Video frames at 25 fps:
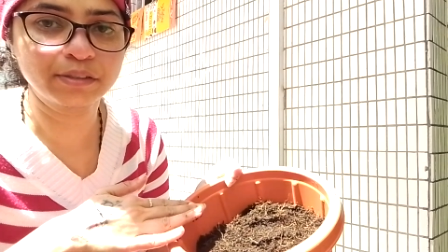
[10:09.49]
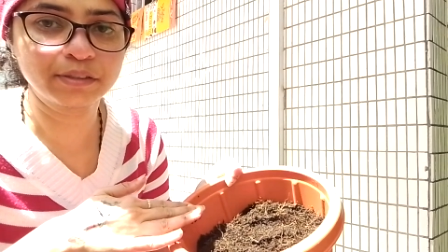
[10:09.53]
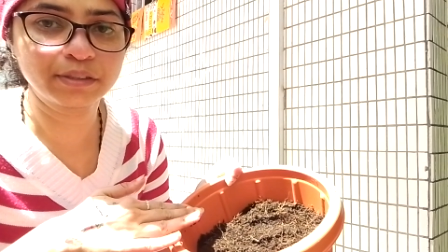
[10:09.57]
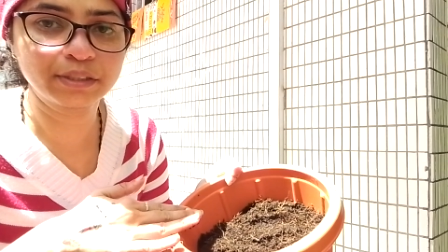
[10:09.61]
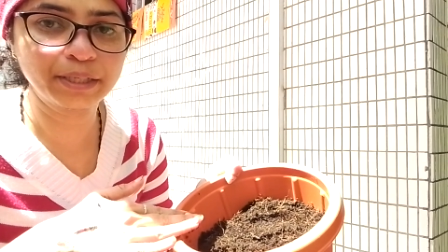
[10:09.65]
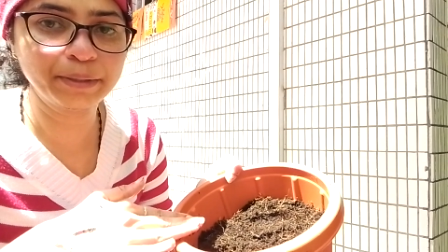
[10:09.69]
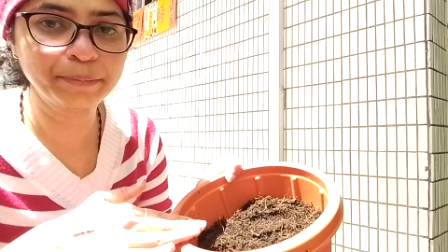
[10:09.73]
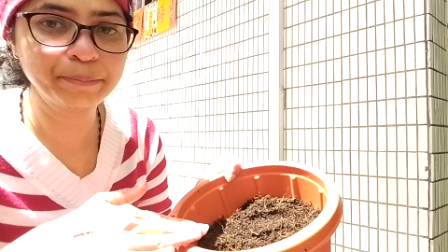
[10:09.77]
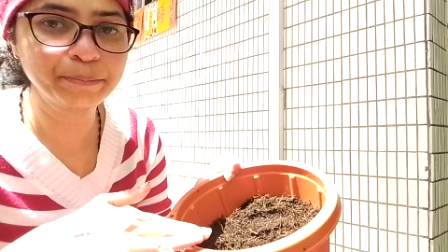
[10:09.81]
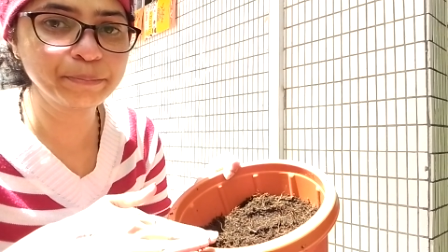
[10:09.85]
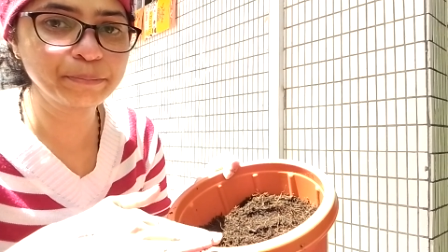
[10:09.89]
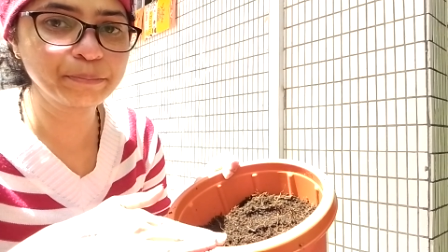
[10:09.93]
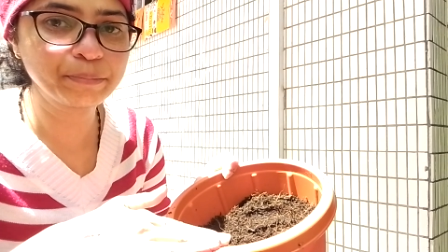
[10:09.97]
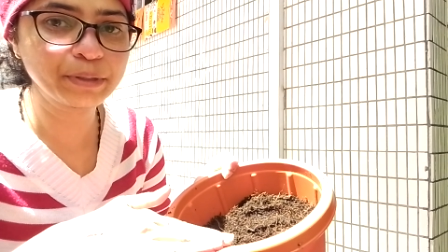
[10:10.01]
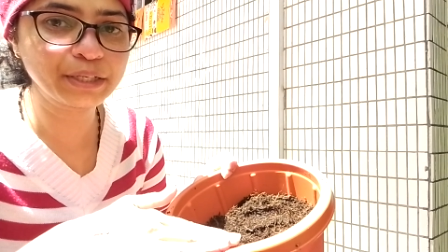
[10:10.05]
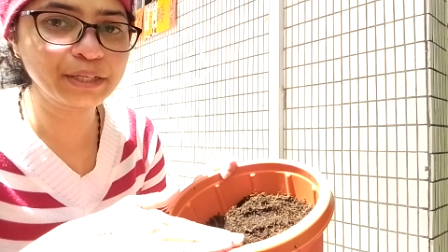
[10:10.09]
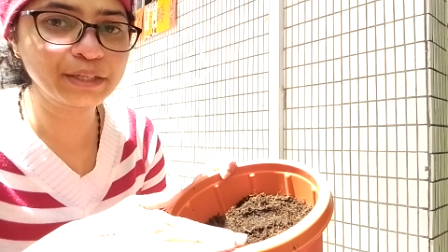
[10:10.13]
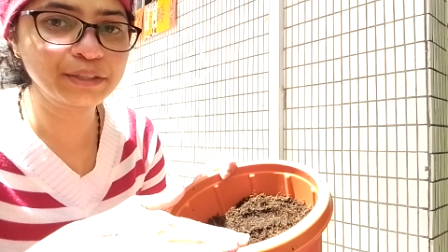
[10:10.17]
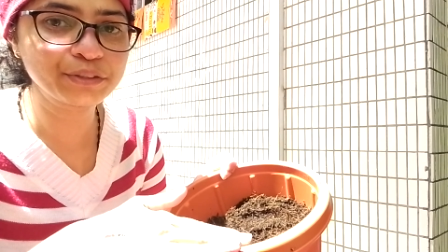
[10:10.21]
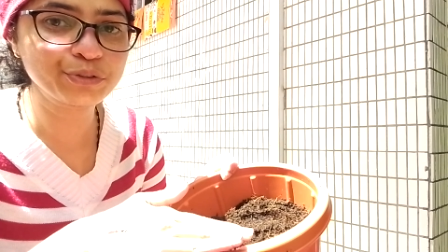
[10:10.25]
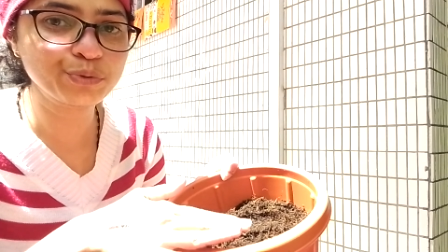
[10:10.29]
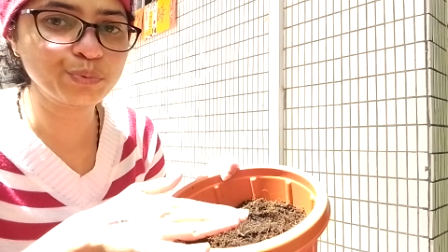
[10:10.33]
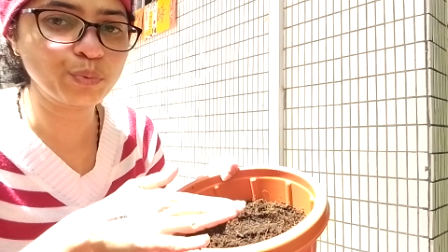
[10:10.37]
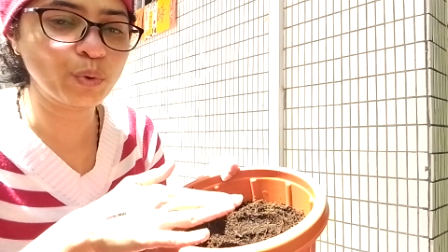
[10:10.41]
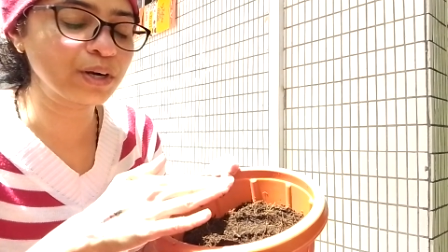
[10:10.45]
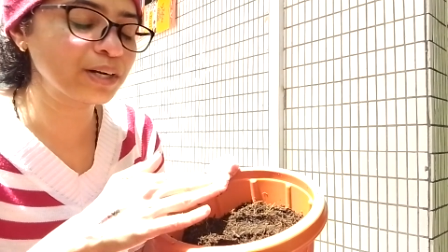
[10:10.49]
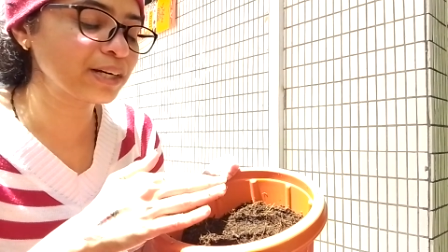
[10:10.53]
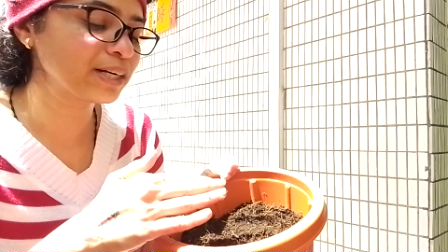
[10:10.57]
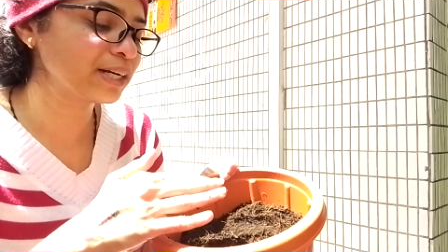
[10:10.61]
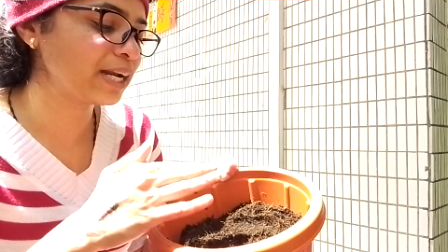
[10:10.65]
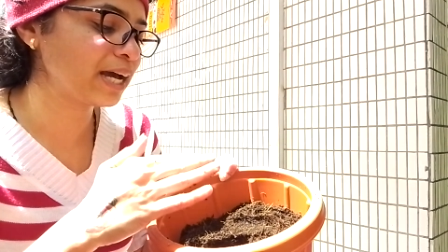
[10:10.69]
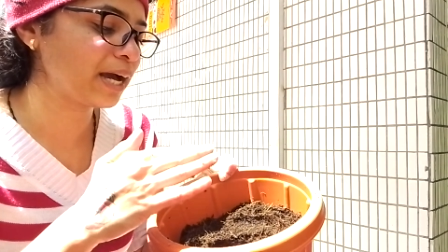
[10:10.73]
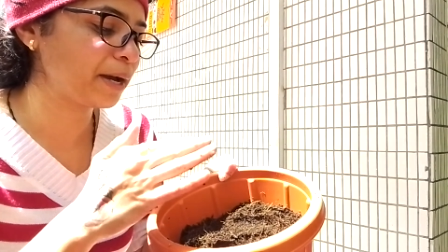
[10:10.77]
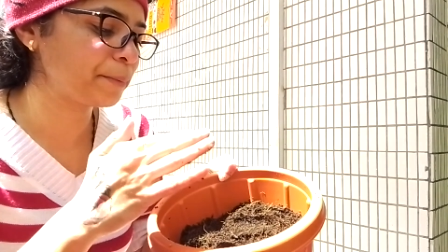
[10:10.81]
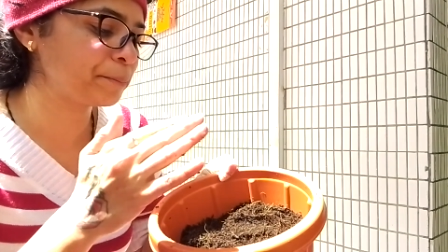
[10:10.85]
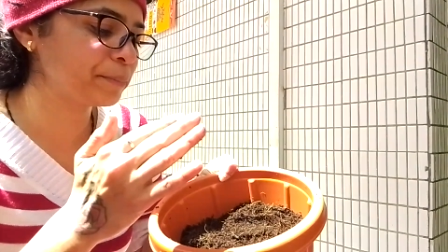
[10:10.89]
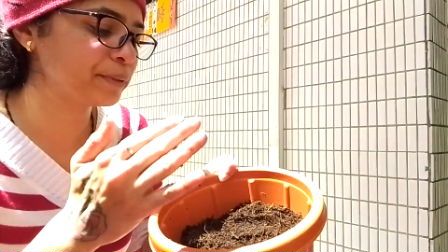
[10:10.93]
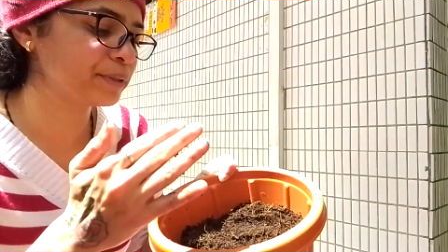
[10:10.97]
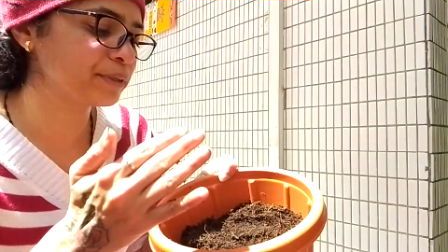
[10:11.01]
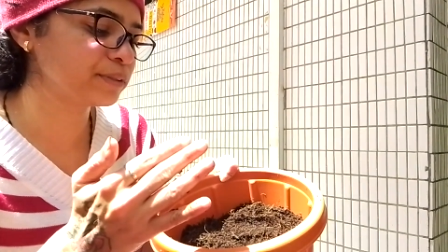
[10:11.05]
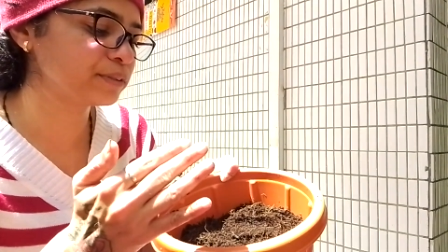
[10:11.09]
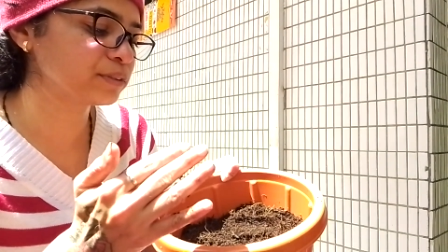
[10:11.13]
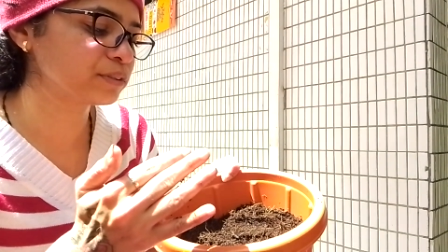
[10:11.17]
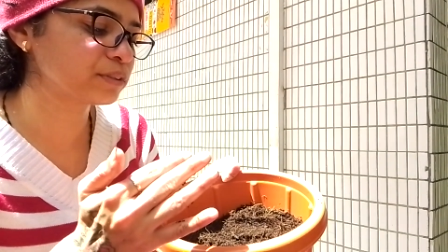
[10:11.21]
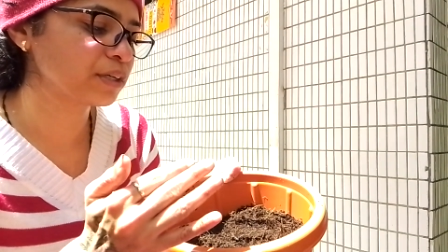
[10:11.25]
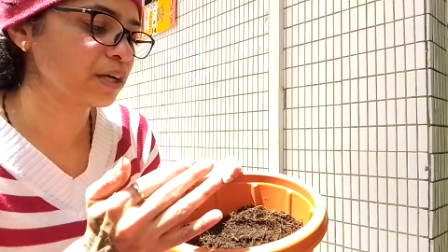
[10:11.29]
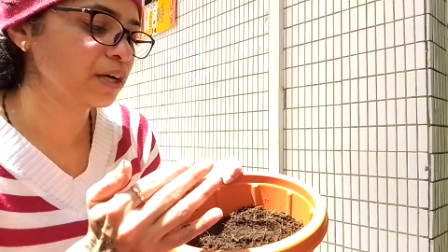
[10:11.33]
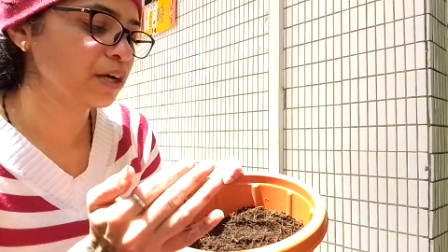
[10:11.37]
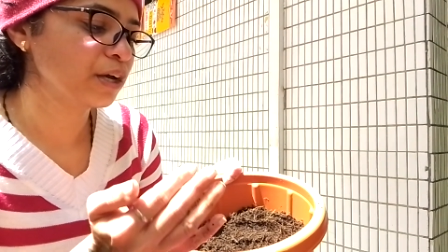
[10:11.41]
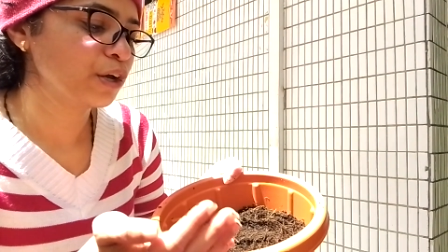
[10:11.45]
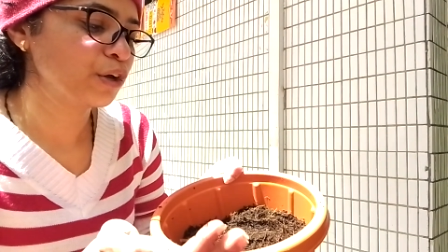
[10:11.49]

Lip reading: rim, because what will happen is